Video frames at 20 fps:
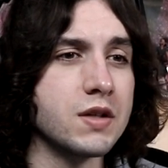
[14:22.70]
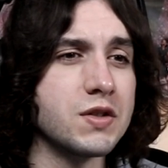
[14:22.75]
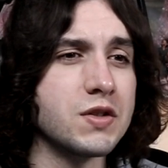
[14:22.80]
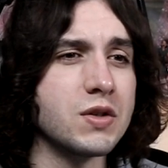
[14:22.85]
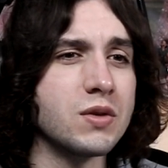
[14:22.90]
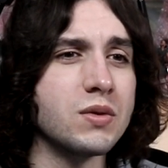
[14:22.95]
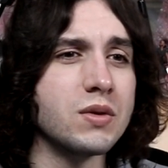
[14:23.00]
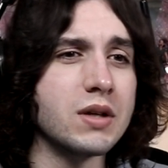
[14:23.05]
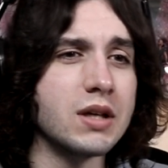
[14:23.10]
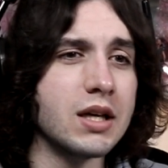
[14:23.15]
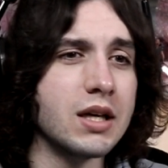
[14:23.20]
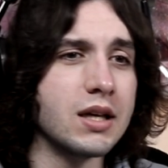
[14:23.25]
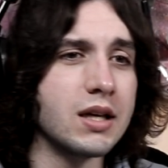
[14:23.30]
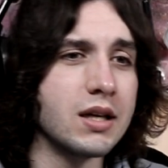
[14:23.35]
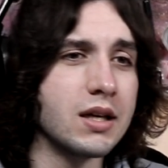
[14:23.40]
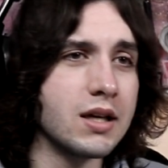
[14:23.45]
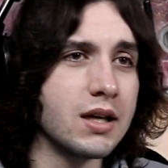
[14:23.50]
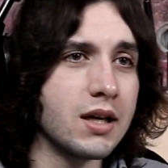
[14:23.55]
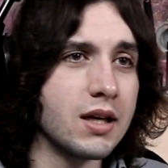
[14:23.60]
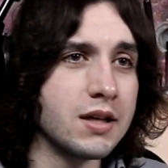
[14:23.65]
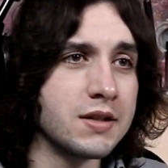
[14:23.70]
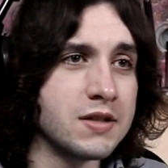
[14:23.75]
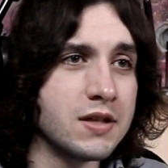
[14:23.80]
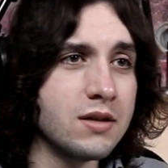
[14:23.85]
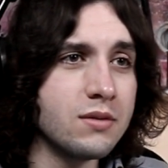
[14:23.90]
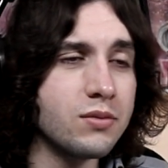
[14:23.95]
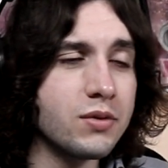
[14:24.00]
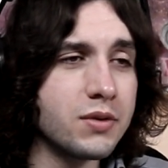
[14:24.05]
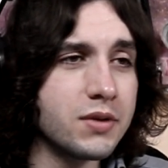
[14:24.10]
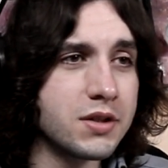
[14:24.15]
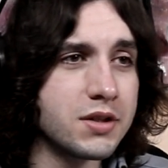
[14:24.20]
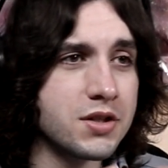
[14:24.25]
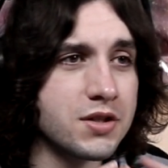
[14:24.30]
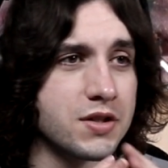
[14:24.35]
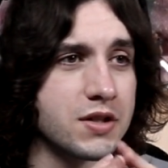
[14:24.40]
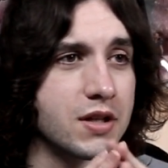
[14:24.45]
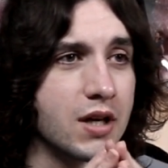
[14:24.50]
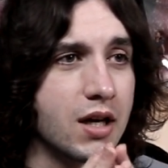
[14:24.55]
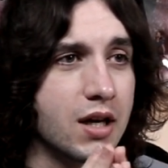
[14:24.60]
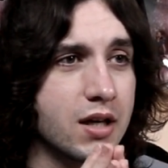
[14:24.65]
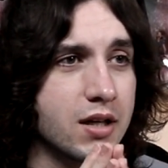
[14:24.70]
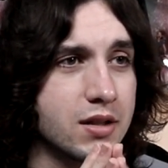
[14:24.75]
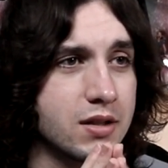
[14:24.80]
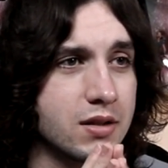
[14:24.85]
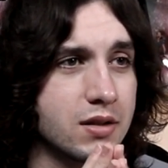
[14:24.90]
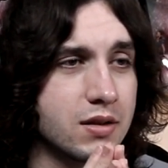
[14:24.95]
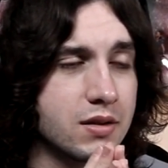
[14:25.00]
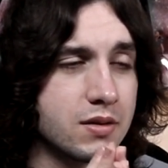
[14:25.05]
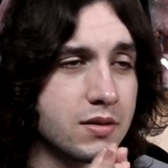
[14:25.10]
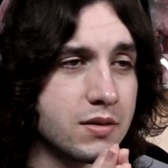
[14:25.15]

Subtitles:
So, is he really just gone?